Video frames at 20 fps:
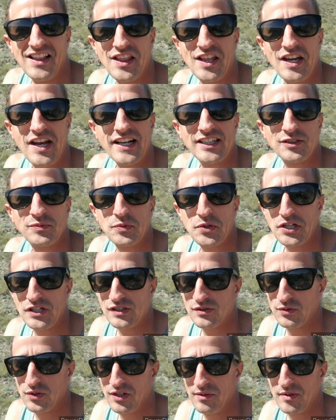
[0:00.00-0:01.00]
The next
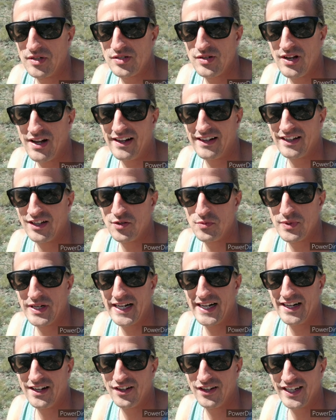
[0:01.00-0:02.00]
place we're going to be talking
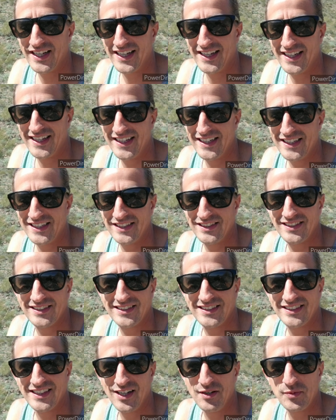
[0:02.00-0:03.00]
about is
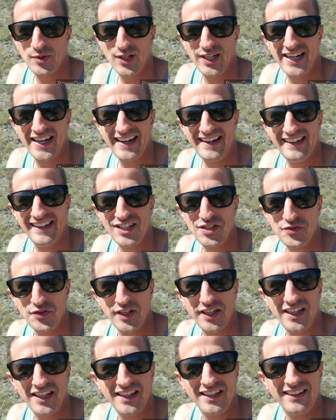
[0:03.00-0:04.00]

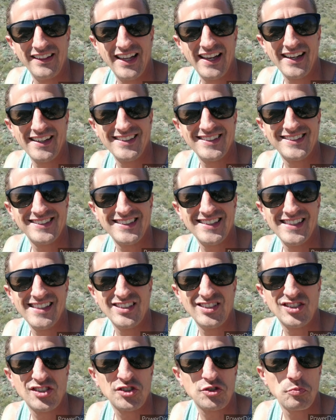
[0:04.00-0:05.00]
Summerhaven. That is the
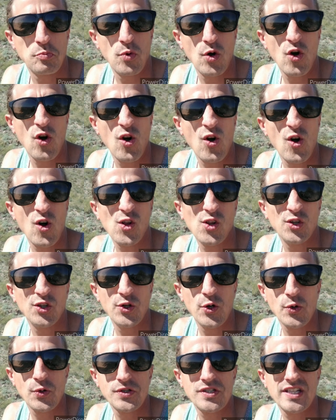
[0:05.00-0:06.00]
small
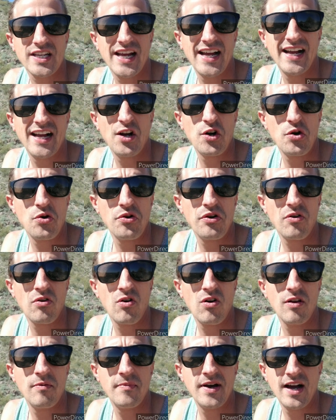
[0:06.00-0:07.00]
little town
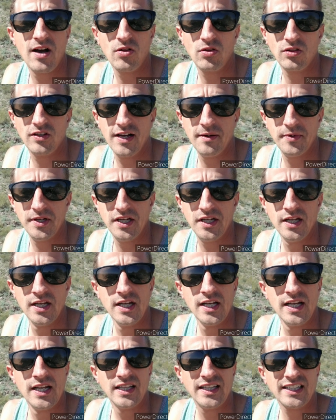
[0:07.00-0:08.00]
on Mount Lemmon.
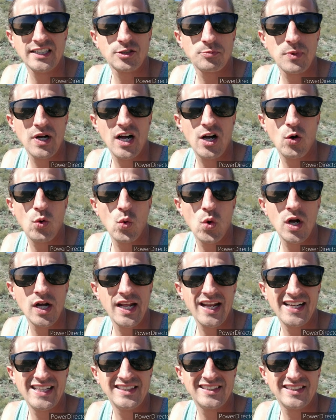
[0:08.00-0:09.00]
That's mile
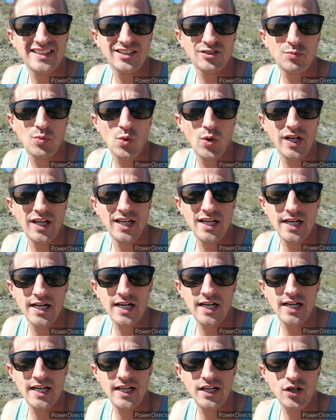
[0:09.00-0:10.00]
one eighty-six point
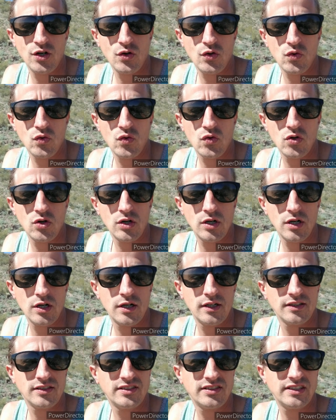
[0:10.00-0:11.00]
nine
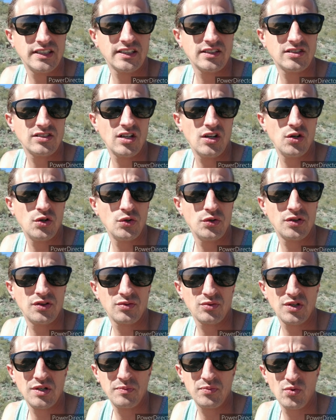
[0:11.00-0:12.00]
or six oh
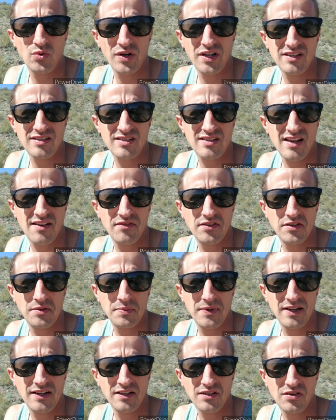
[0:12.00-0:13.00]
three point seven,
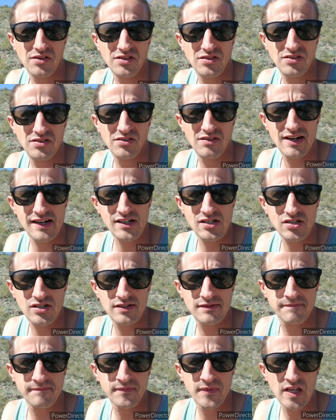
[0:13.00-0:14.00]
depending on your
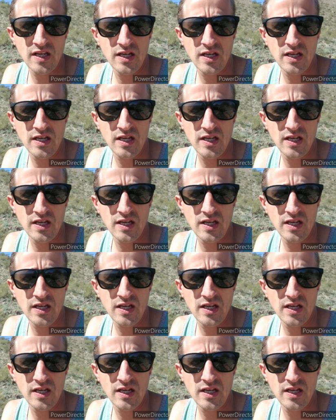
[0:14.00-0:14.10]
direction.